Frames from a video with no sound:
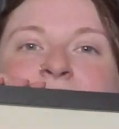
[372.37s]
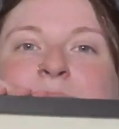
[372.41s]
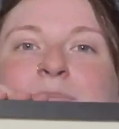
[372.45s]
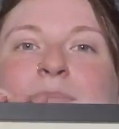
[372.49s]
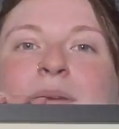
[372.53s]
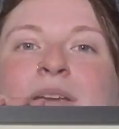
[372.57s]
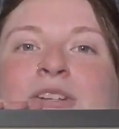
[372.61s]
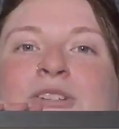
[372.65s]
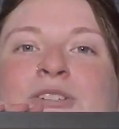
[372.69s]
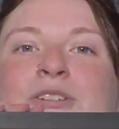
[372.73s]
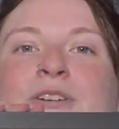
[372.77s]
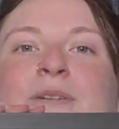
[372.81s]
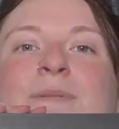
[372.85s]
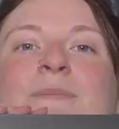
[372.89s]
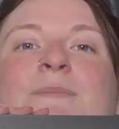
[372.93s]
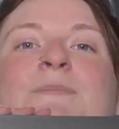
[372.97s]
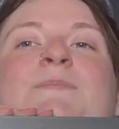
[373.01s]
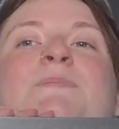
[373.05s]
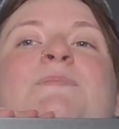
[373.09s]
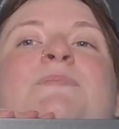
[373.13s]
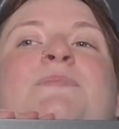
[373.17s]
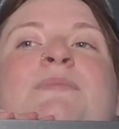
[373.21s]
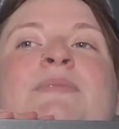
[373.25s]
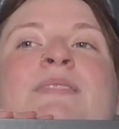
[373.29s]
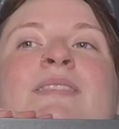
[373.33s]
picture.
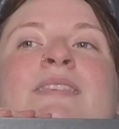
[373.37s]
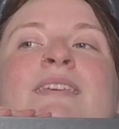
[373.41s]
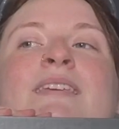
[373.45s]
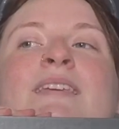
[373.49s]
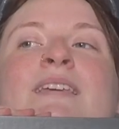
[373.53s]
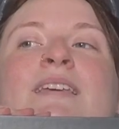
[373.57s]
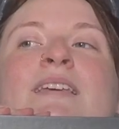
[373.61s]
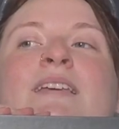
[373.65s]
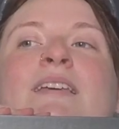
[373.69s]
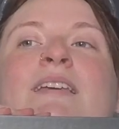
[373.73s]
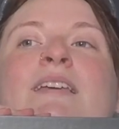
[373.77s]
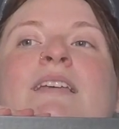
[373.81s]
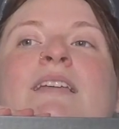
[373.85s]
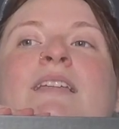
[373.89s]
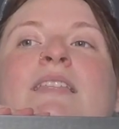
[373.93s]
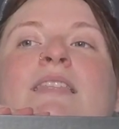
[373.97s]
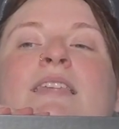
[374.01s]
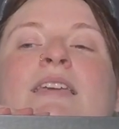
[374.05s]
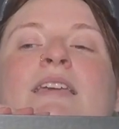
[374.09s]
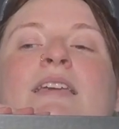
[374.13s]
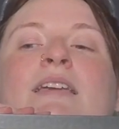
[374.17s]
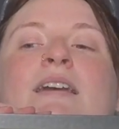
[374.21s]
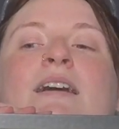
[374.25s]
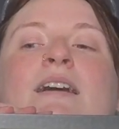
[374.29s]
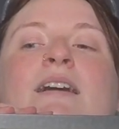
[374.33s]

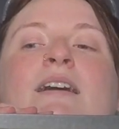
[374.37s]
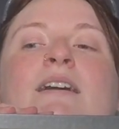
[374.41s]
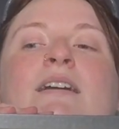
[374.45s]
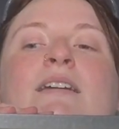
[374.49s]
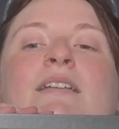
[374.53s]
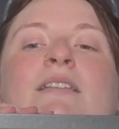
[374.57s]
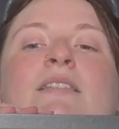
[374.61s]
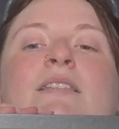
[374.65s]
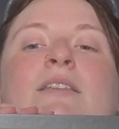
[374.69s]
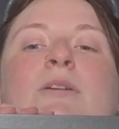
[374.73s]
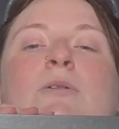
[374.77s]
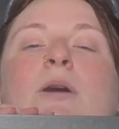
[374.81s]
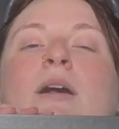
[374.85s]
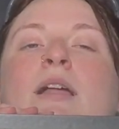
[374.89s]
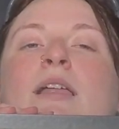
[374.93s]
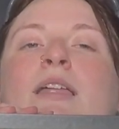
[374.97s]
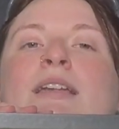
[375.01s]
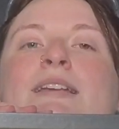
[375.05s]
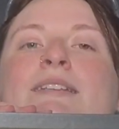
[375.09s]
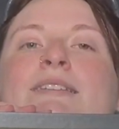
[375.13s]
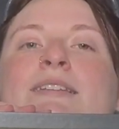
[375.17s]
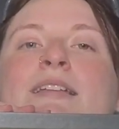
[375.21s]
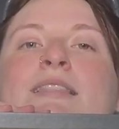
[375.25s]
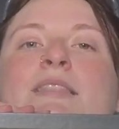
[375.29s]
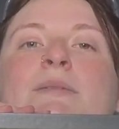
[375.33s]
The, uh, the
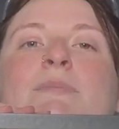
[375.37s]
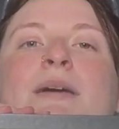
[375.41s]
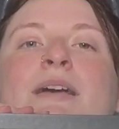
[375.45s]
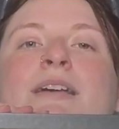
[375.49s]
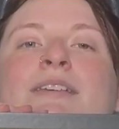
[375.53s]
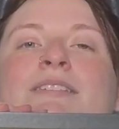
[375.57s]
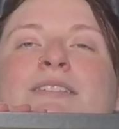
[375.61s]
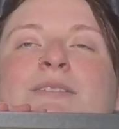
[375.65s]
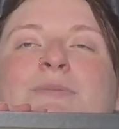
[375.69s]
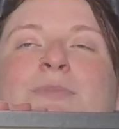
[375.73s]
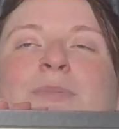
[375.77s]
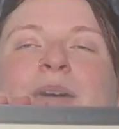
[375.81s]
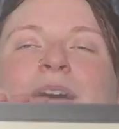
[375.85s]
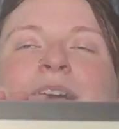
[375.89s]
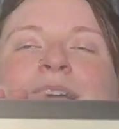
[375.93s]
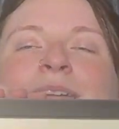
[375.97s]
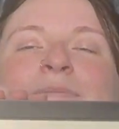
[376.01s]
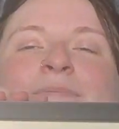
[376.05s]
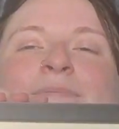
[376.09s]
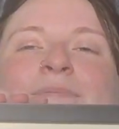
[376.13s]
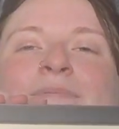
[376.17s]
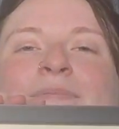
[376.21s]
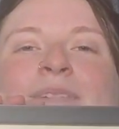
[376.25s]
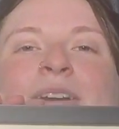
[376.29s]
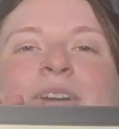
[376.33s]
quality's not the best, but
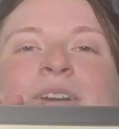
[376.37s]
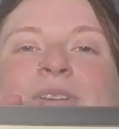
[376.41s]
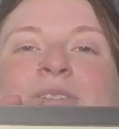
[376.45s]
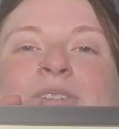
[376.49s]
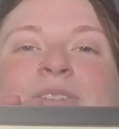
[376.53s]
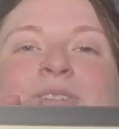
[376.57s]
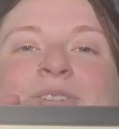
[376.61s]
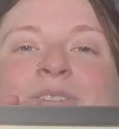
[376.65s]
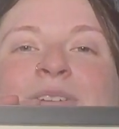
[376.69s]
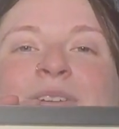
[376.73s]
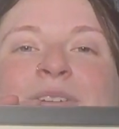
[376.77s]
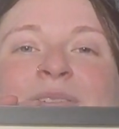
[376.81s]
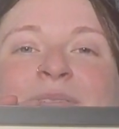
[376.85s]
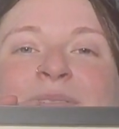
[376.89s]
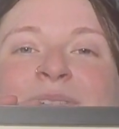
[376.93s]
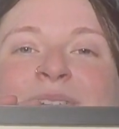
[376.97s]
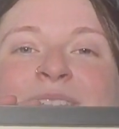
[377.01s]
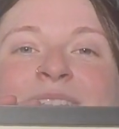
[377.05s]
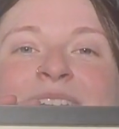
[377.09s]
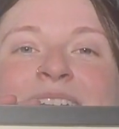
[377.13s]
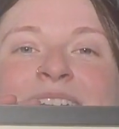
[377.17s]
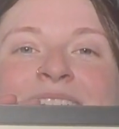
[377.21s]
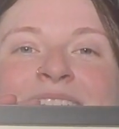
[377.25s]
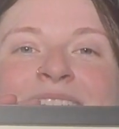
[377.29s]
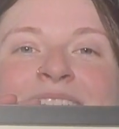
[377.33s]
I just couldn't
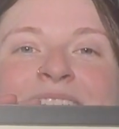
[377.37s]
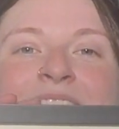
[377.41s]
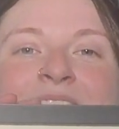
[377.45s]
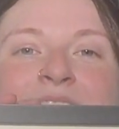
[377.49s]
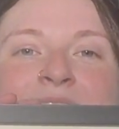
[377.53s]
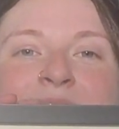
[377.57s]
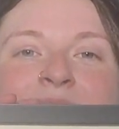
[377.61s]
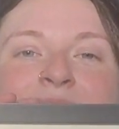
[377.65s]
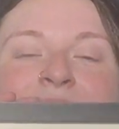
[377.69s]
resist. I just